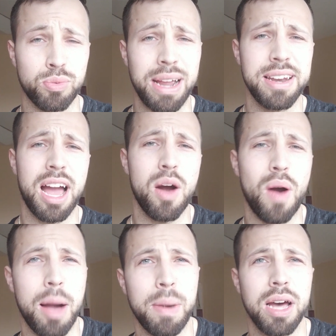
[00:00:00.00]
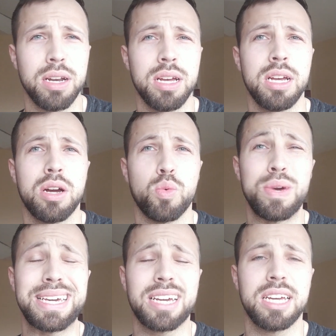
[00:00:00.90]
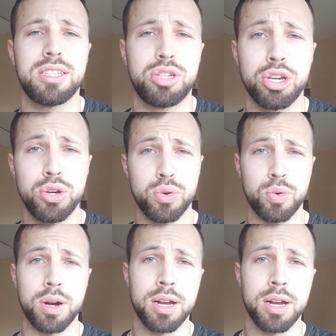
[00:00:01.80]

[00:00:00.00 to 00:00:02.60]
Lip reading: Right now I'm on week 2.